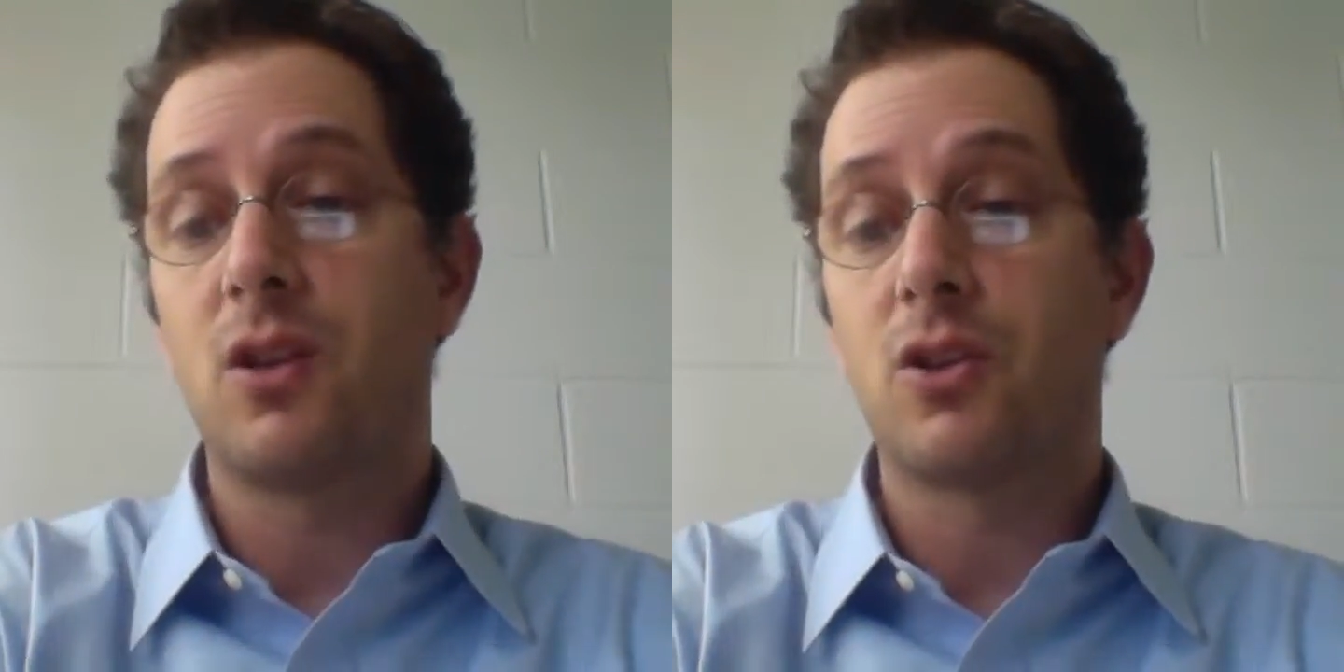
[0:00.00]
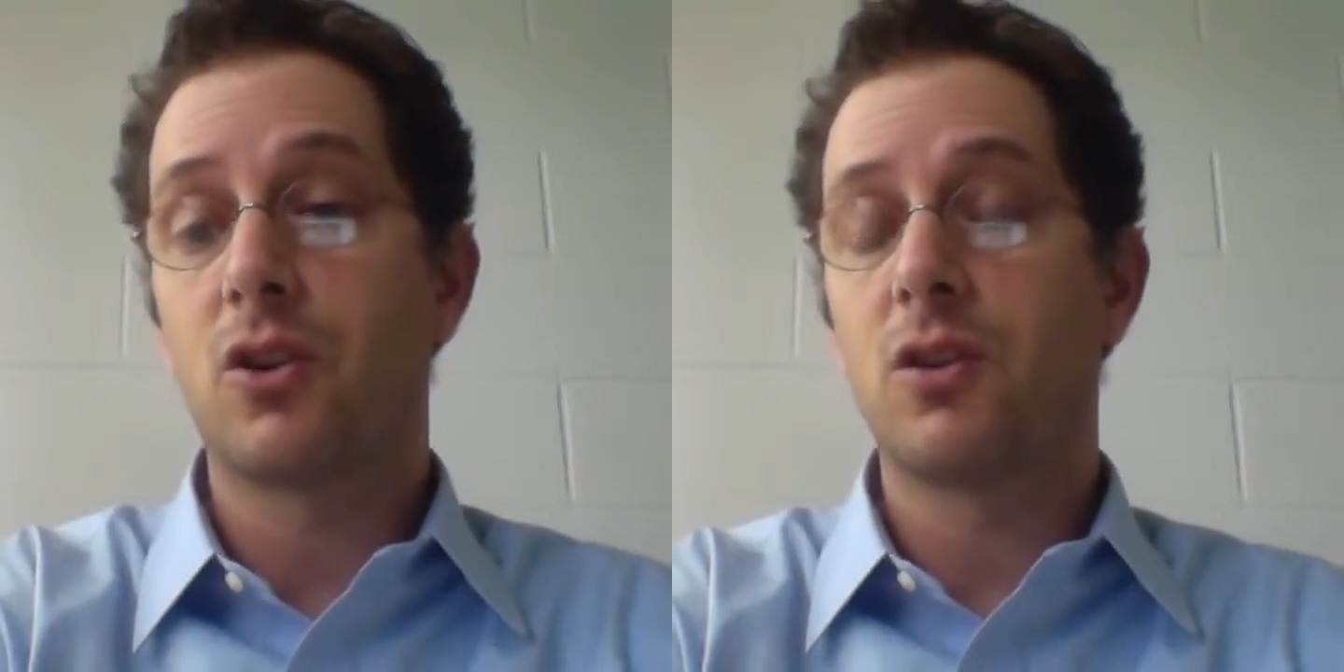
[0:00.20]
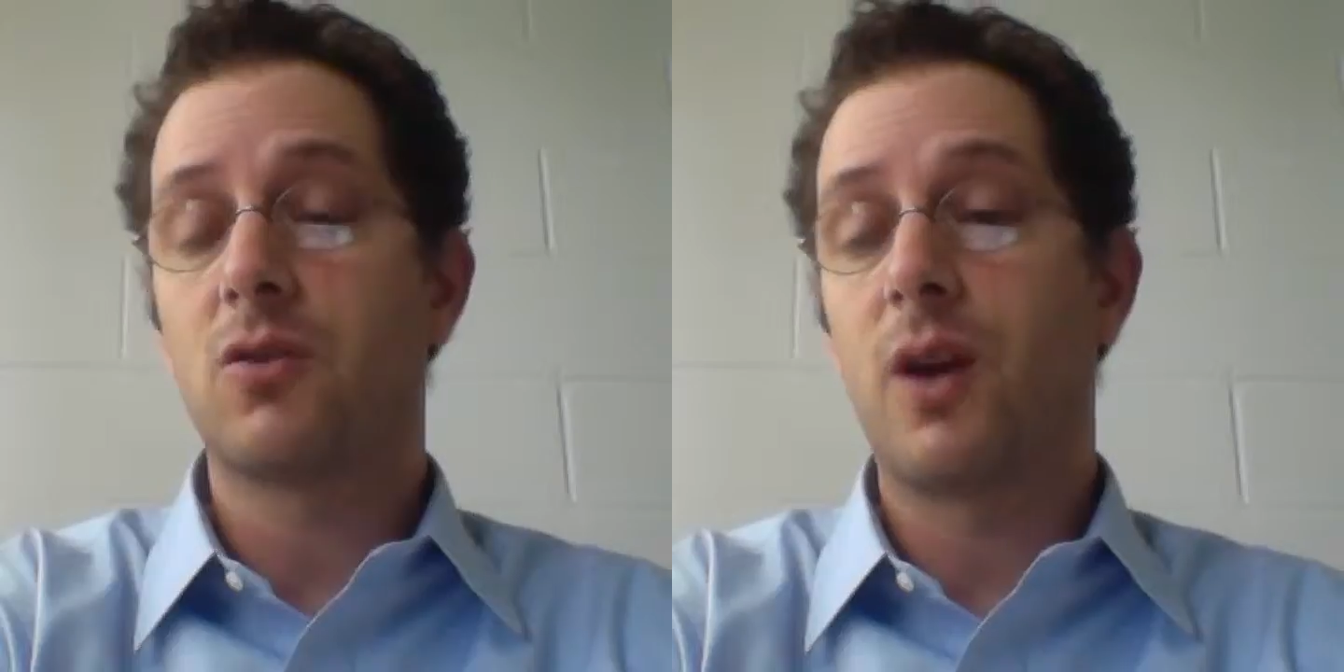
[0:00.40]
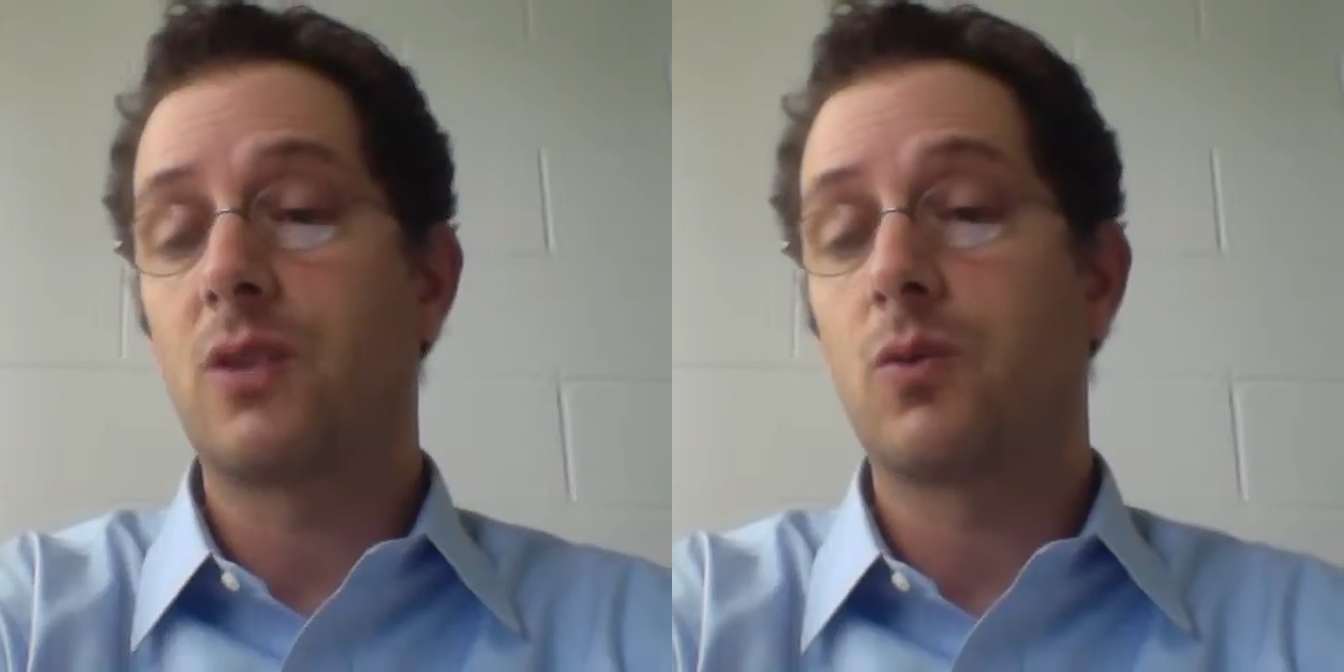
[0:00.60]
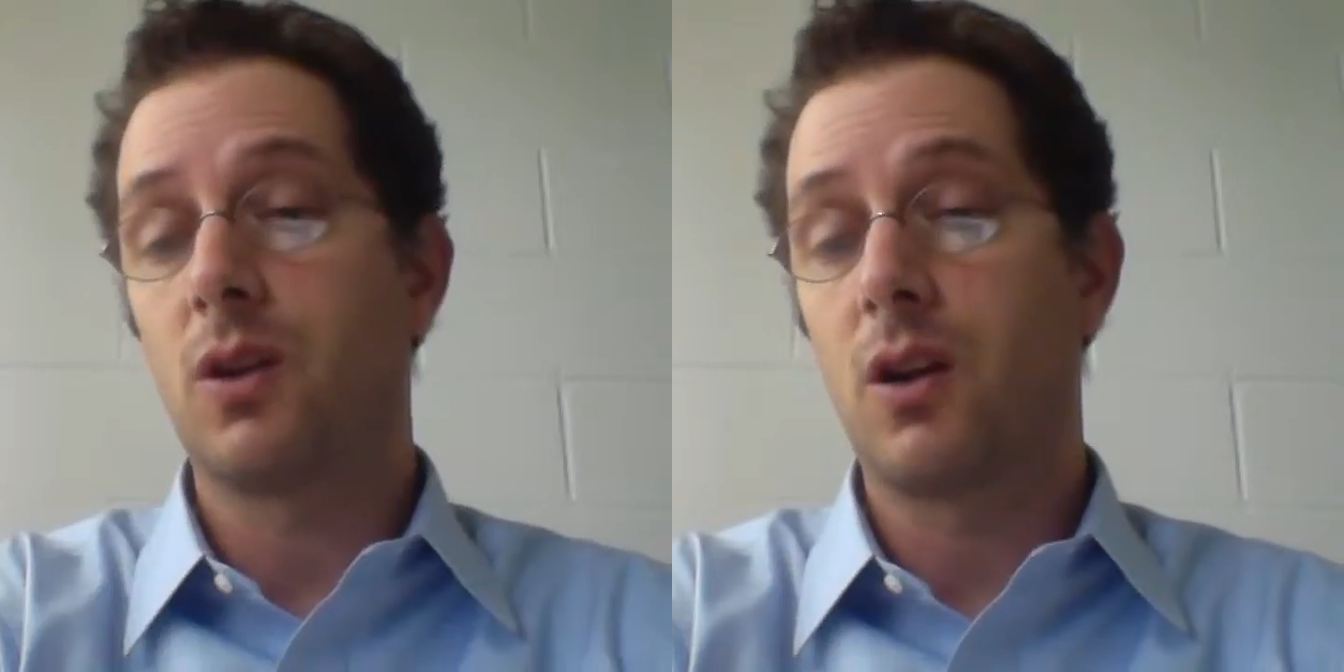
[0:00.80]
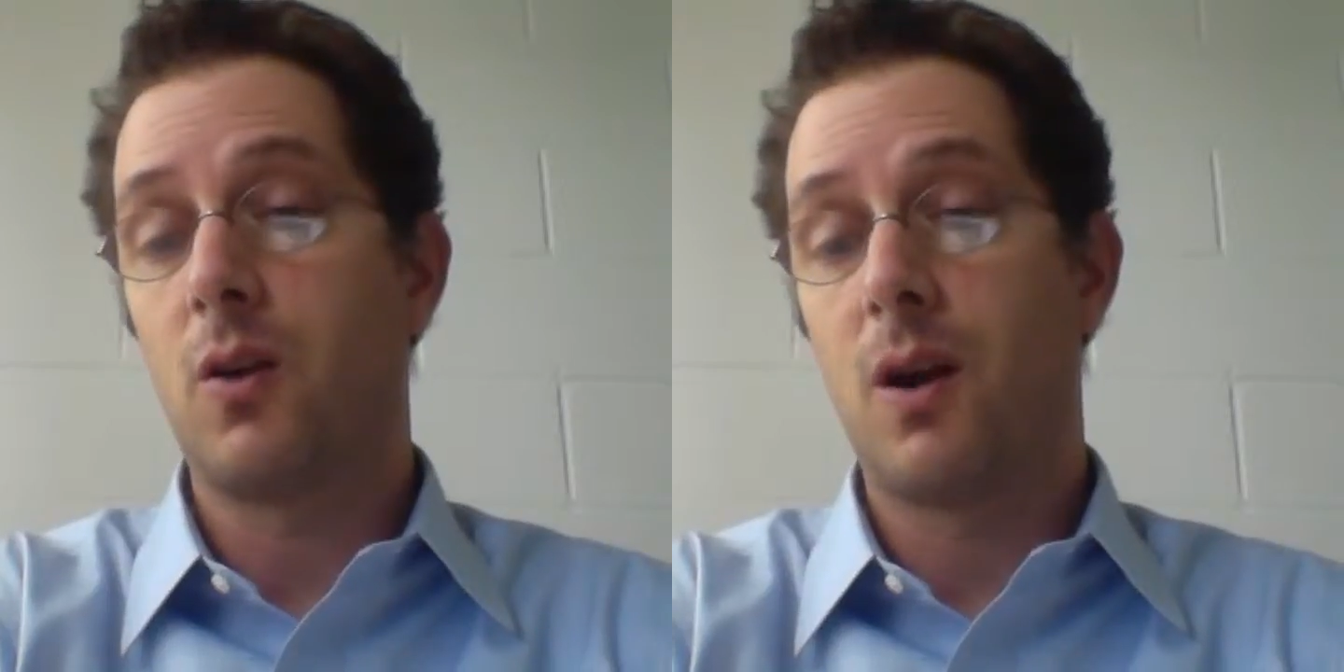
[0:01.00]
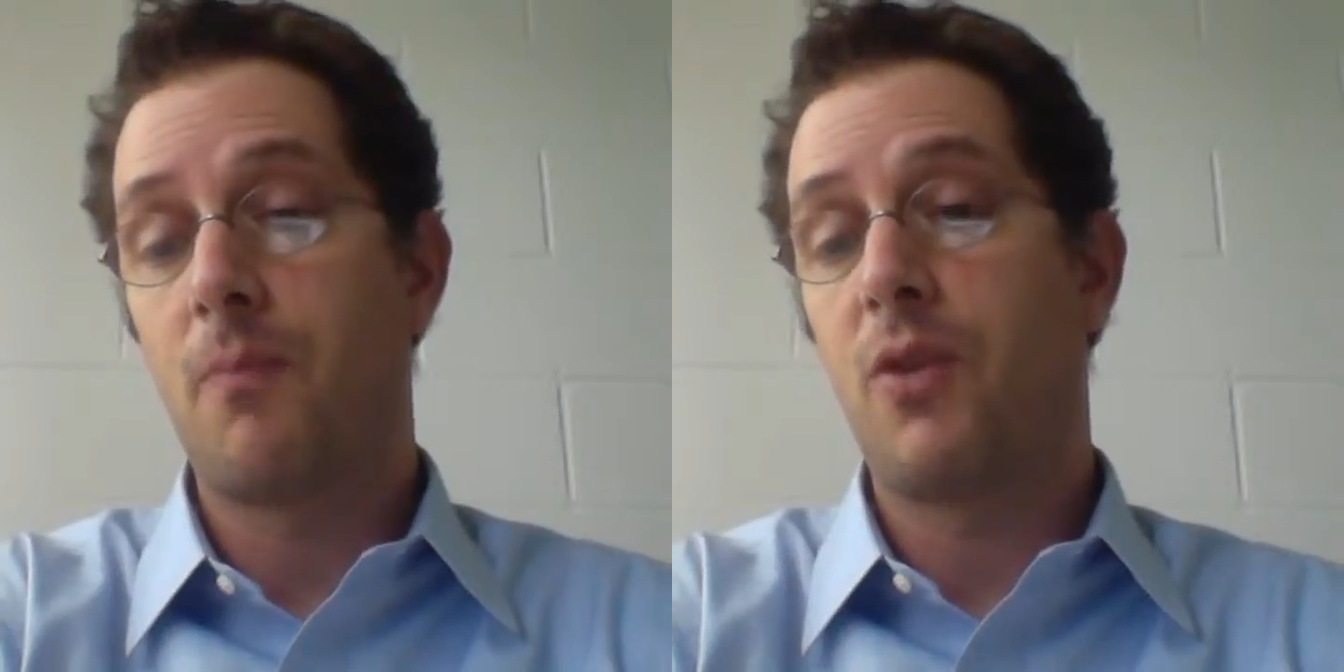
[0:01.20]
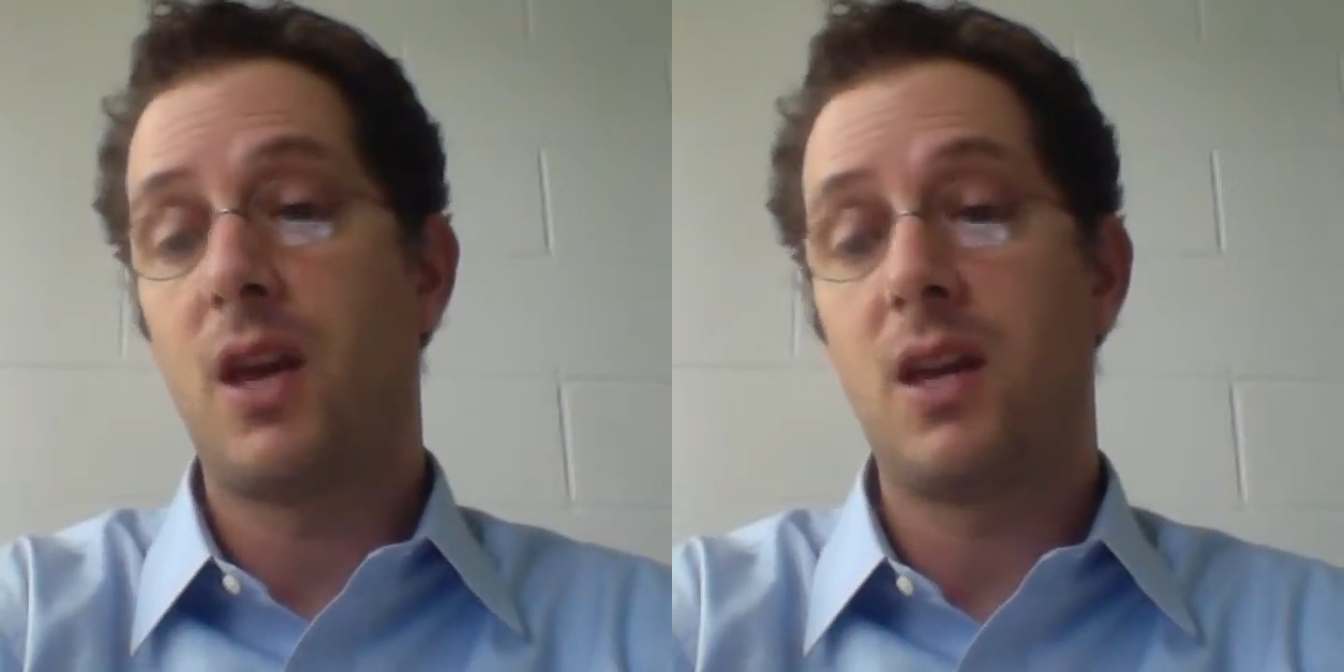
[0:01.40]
the insurance rates were going to go up,